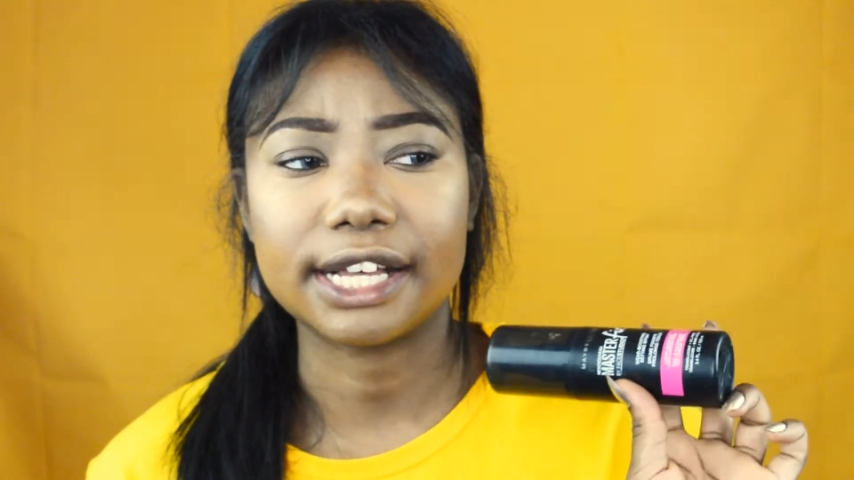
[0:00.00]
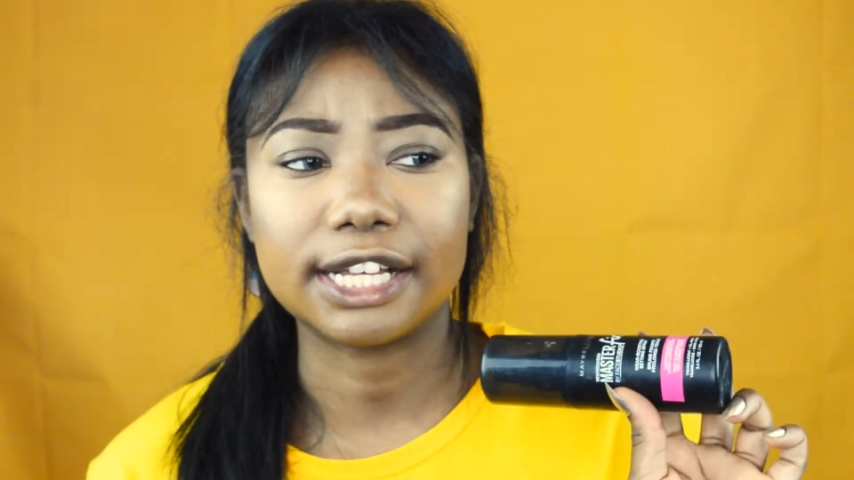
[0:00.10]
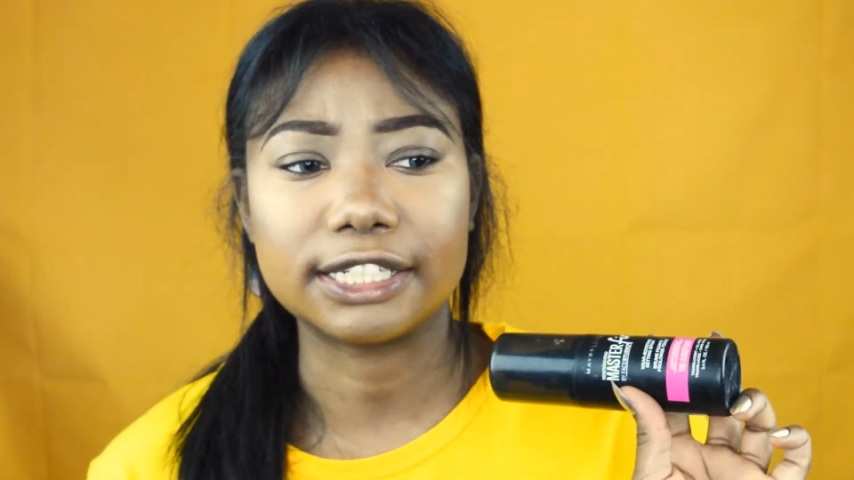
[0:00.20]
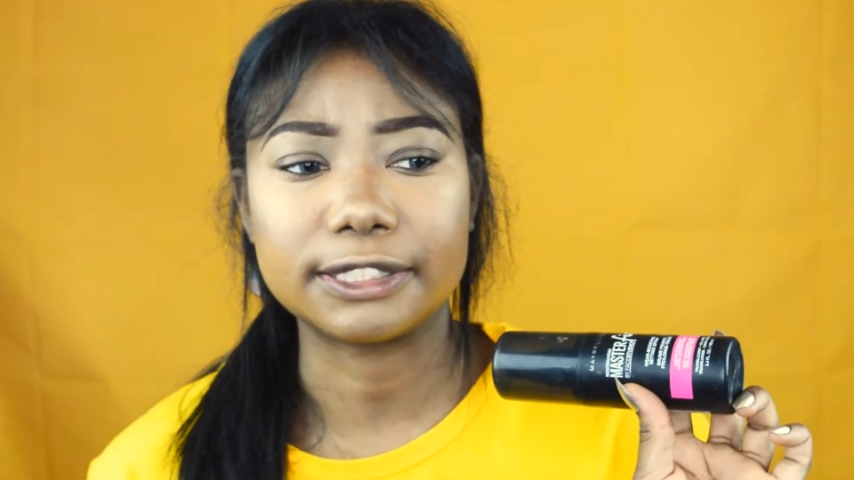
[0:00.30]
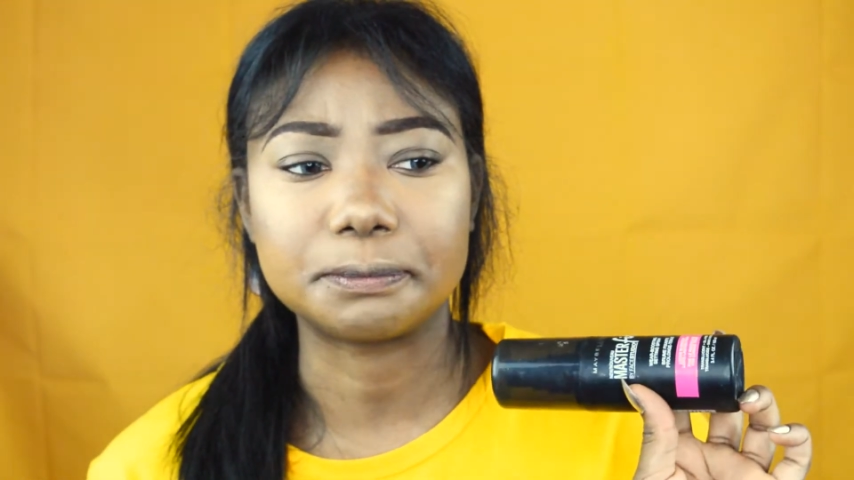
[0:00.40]

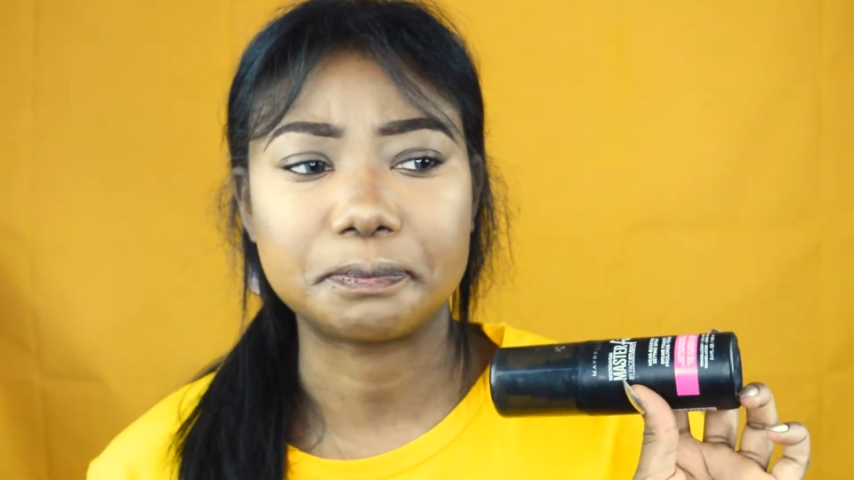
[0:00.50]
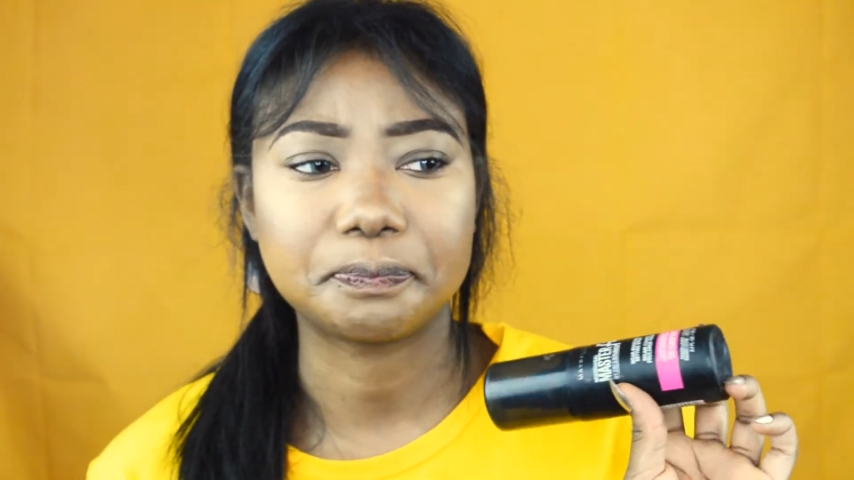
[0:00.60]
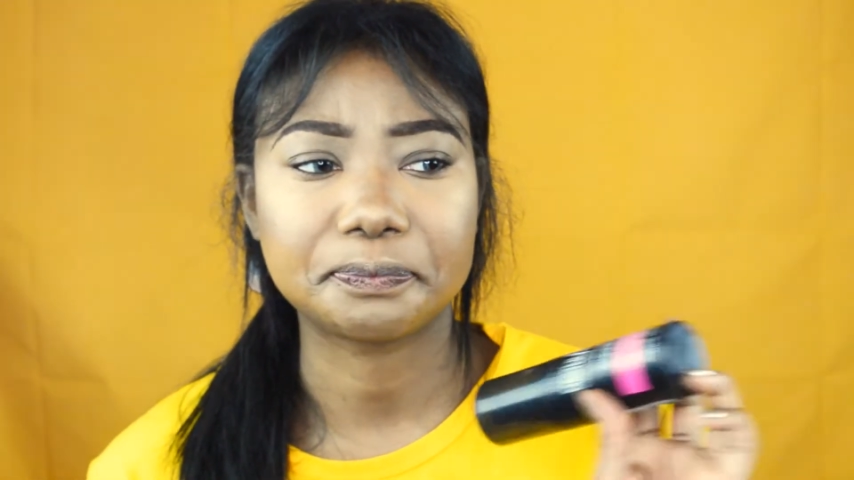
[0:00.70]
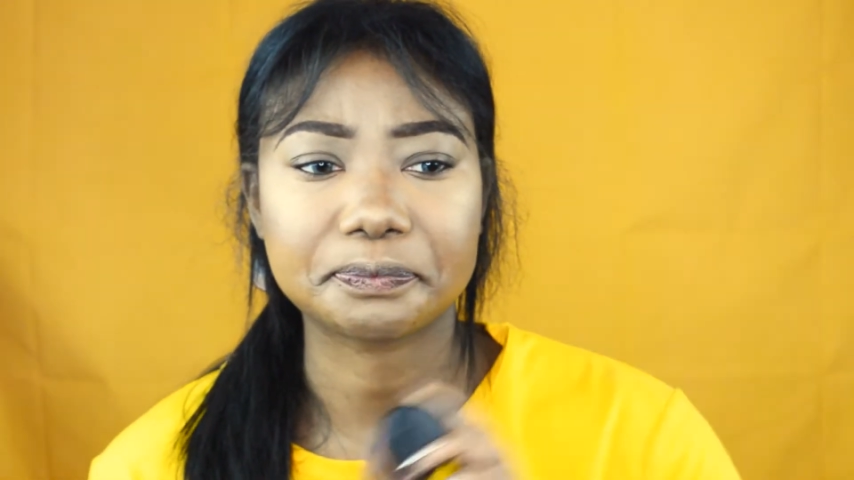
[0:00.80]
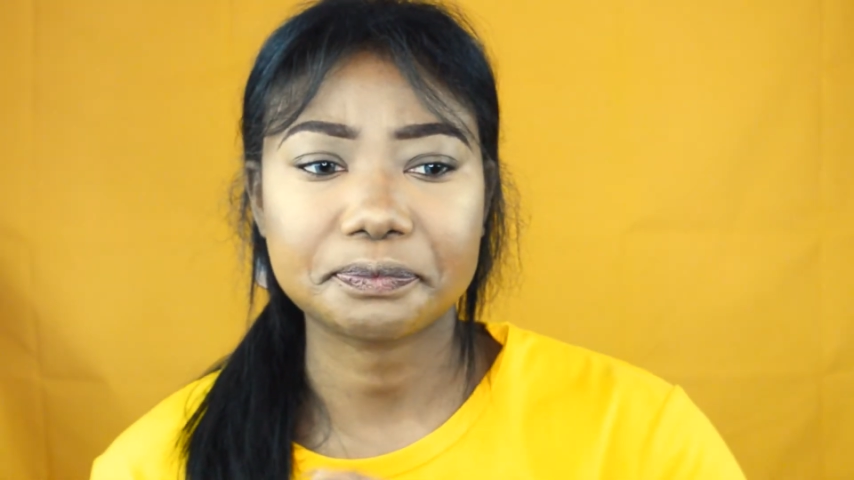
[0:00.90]
I
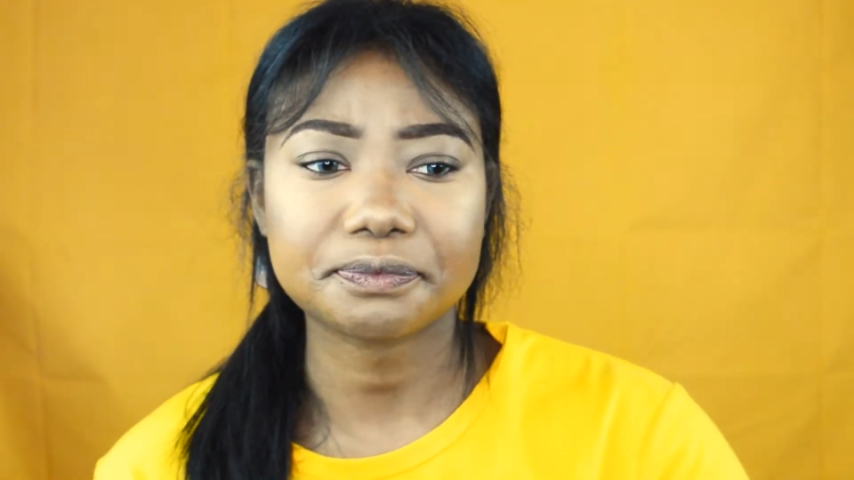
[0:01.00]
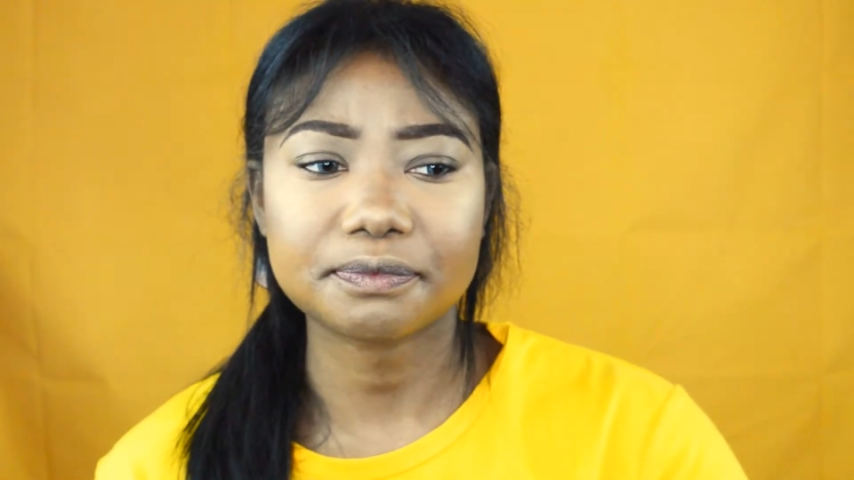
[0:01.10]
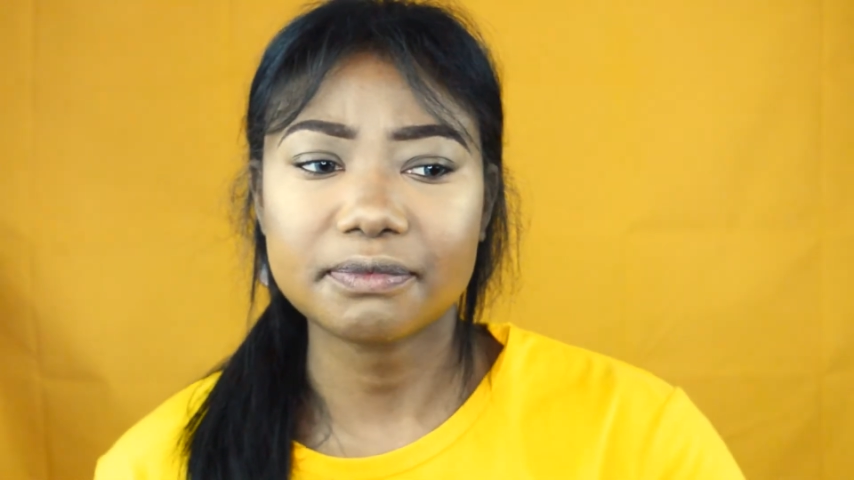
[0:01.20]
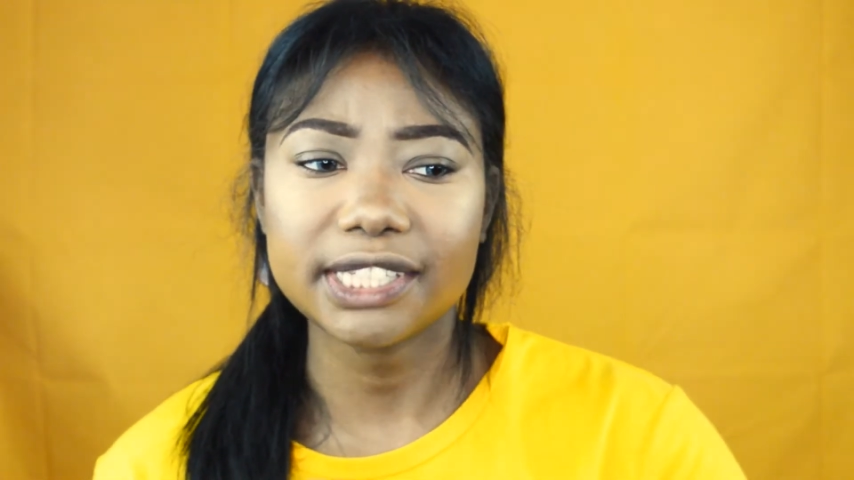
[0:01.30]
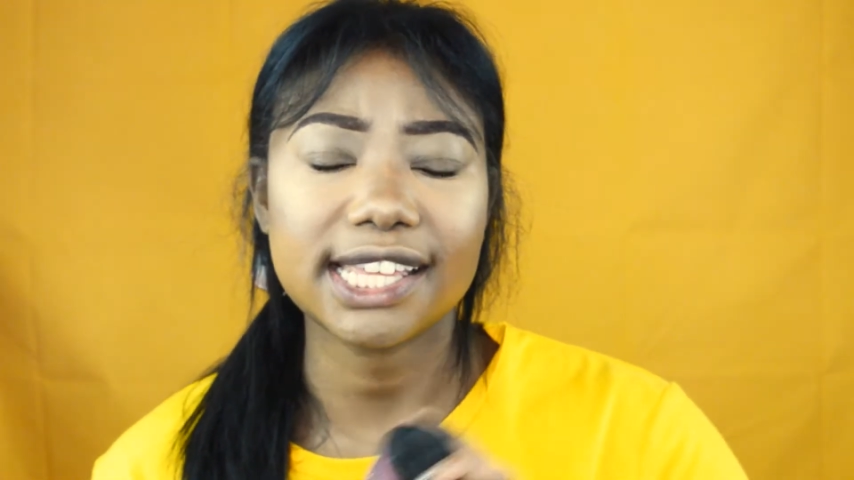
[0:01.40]

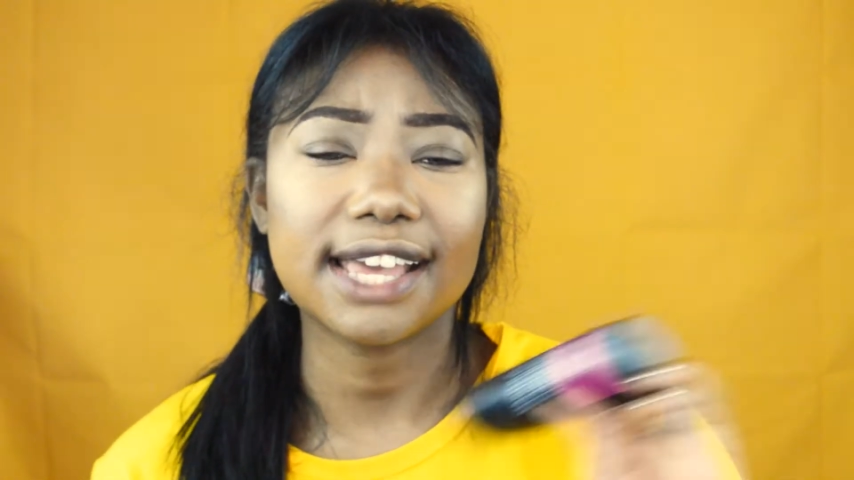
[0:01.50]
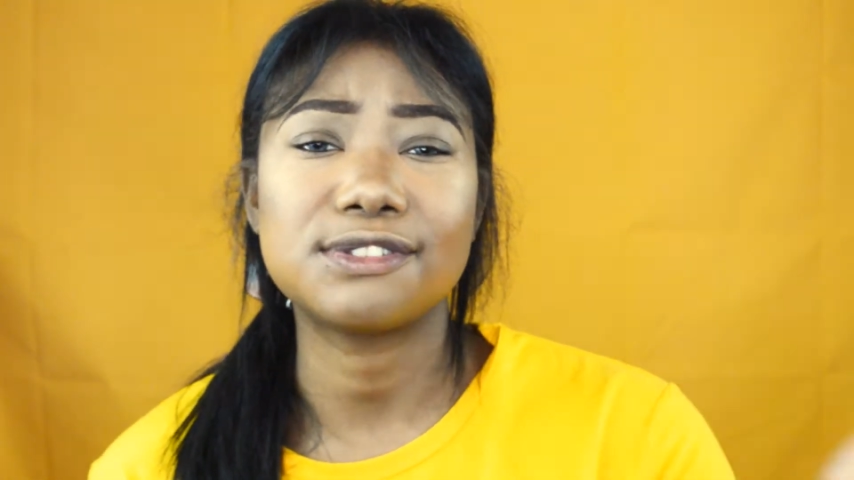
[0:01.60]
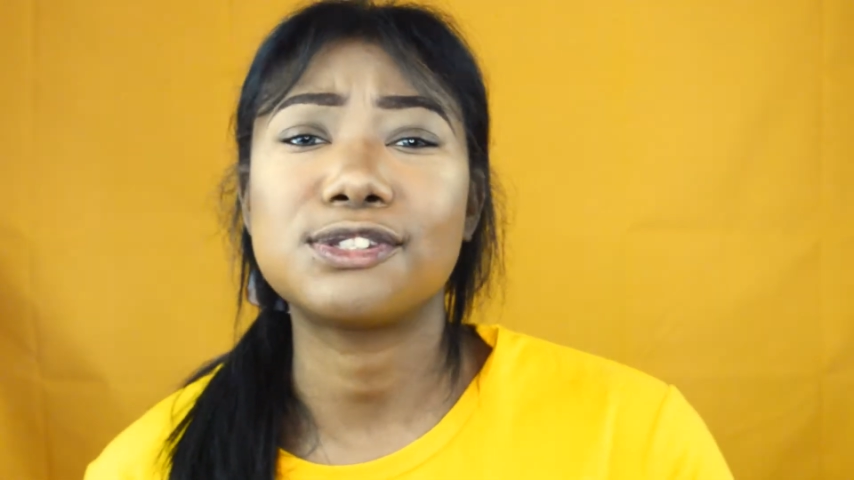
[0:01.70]
have